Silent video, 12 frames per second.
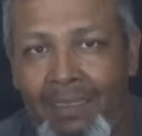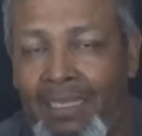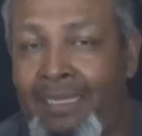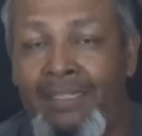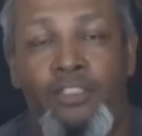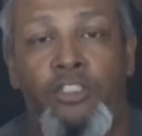
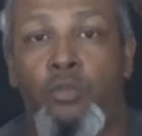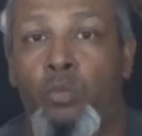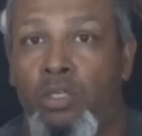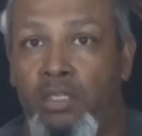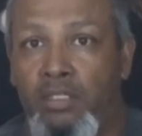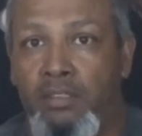and it just
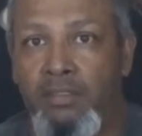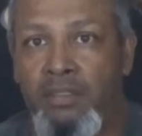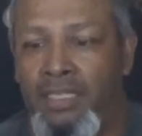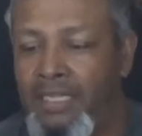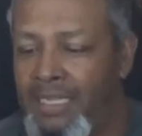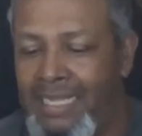works.
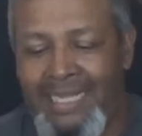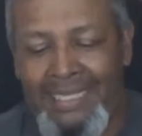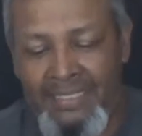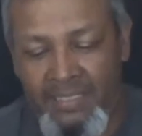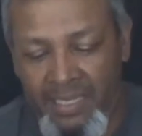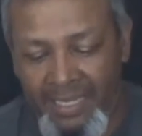
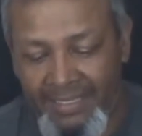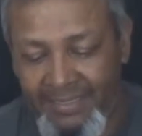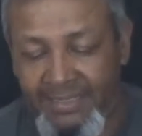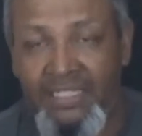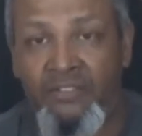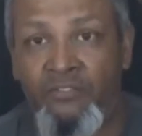It's nice.
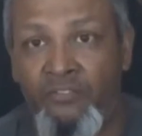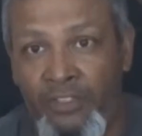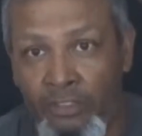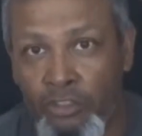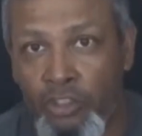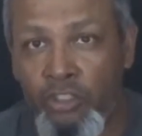It
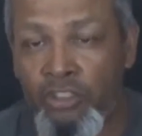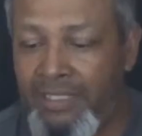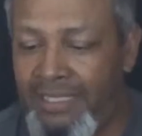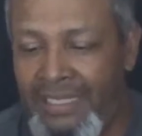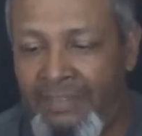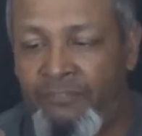feels good.
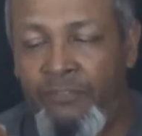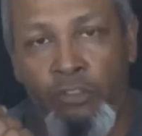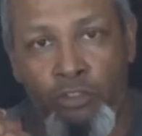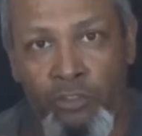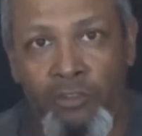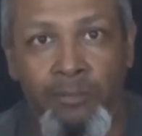It feels
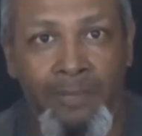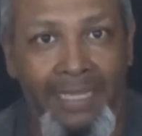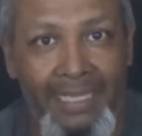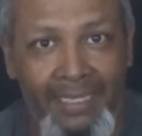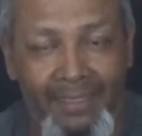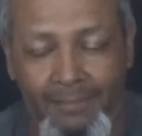good in my
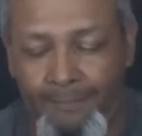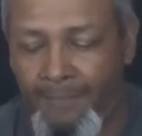hand.